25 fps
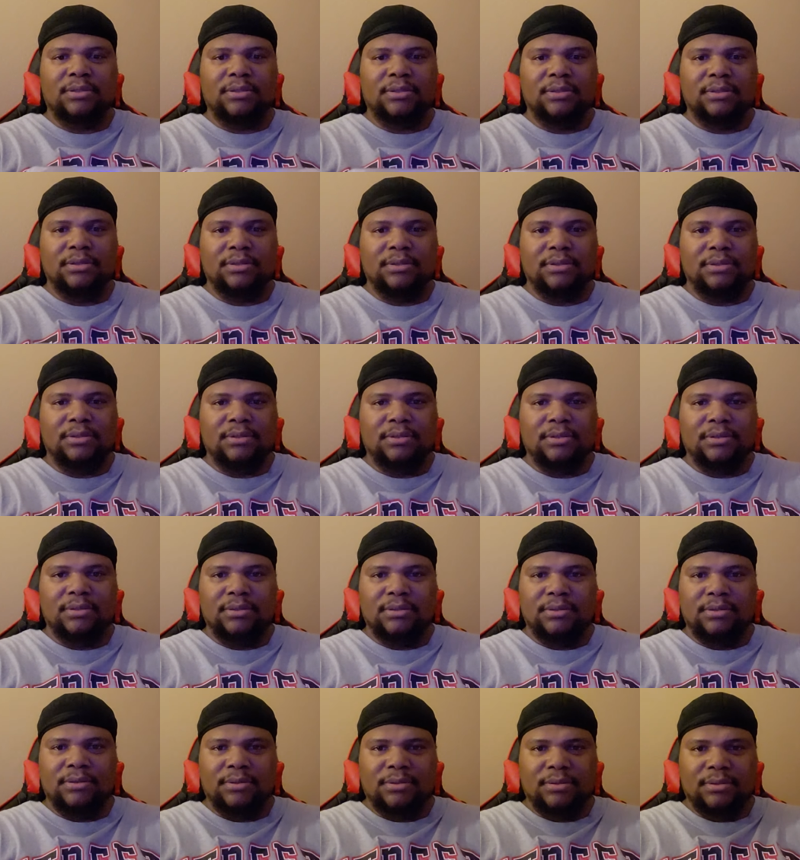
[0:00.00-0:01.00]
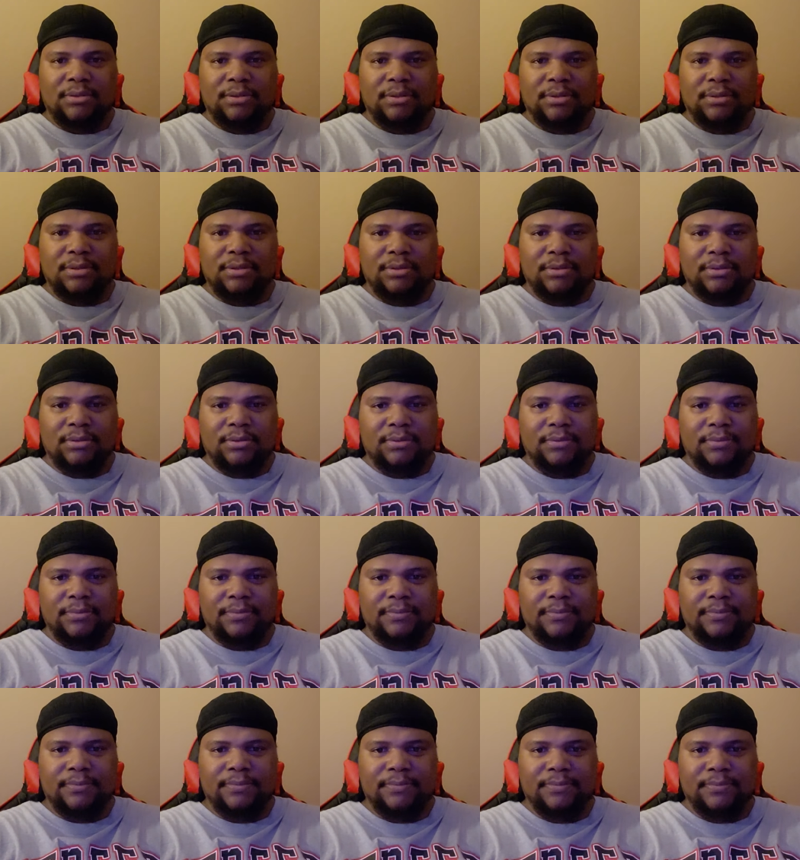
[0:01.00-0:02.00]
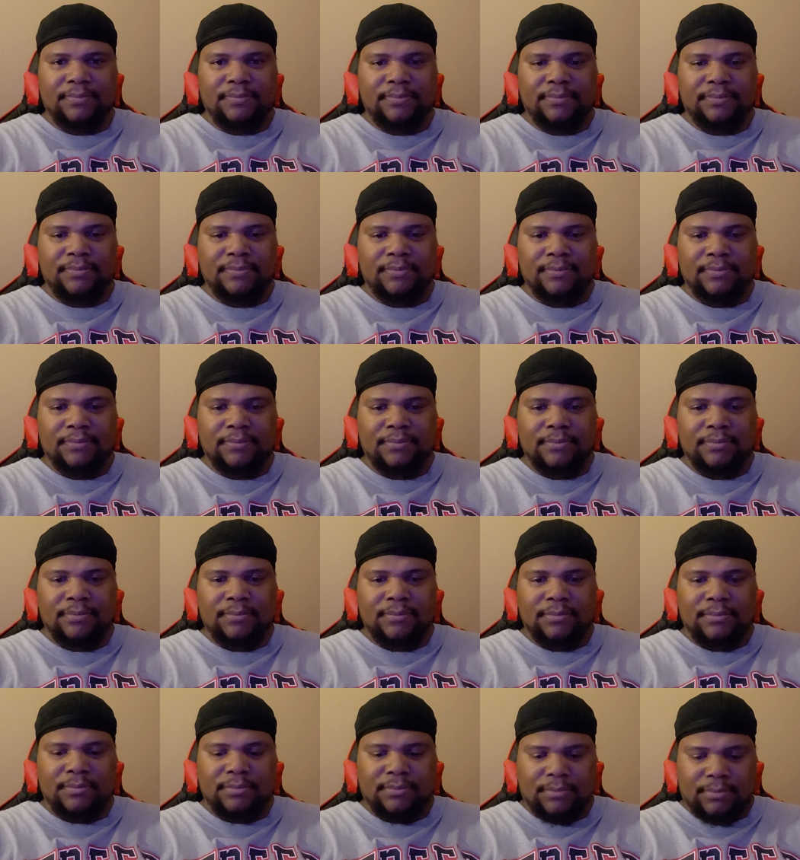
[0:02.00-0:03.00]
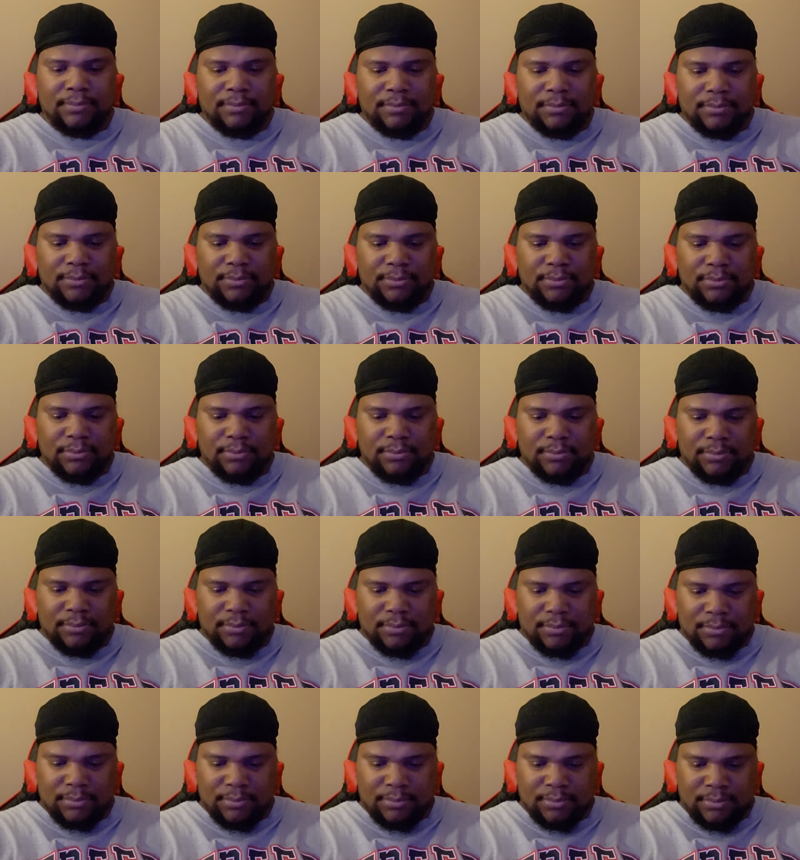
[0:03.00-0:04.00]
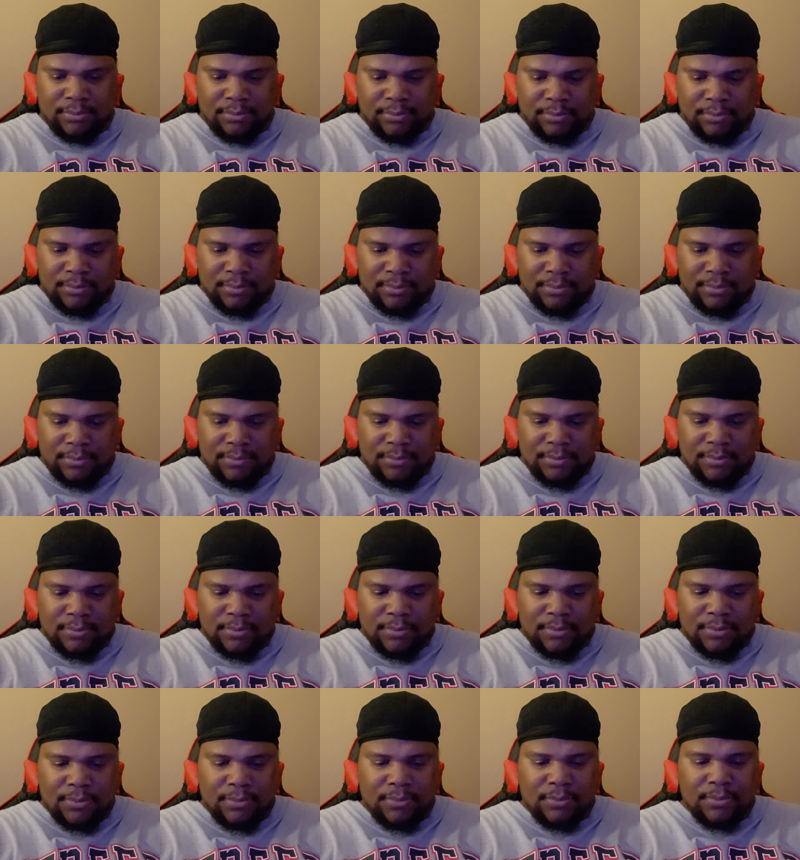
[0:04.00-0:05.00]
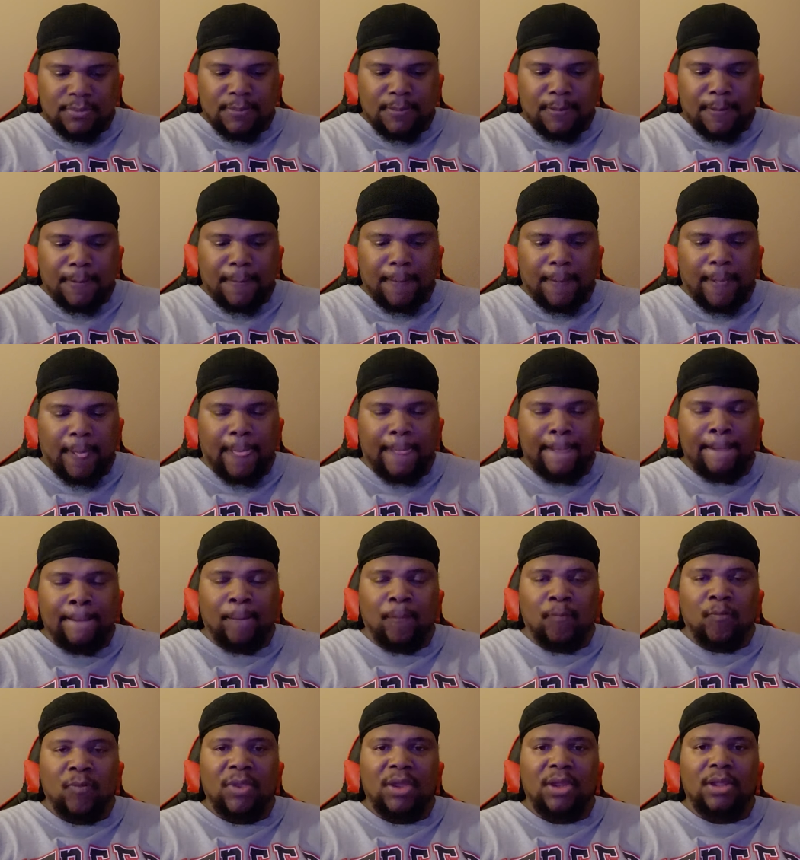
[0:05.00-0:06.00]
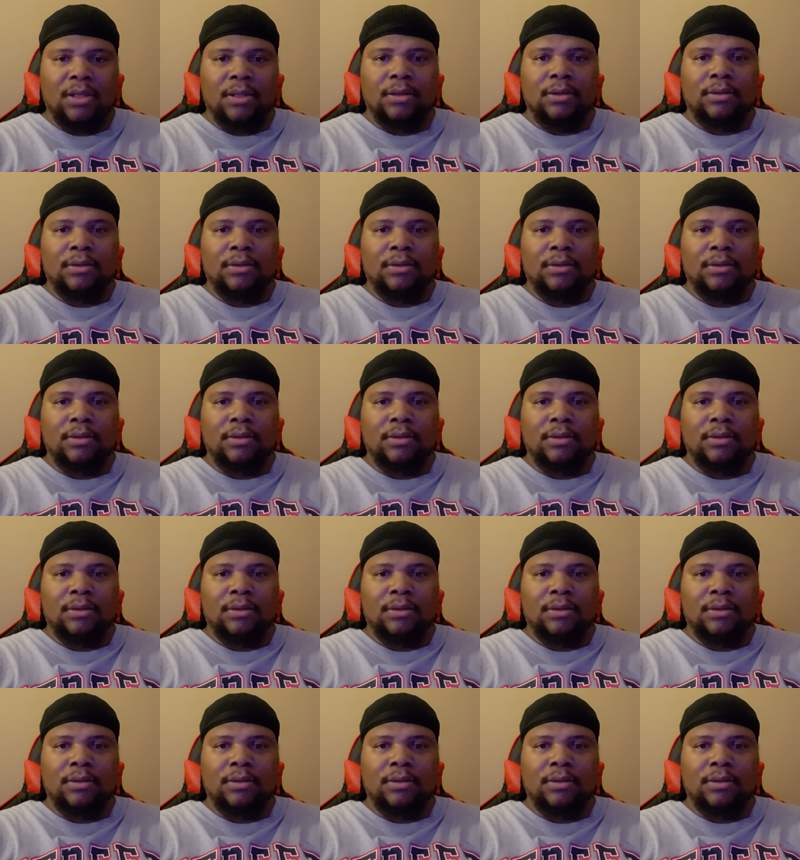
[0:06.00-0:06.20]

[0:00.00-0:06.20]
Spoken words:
Nobody speaks.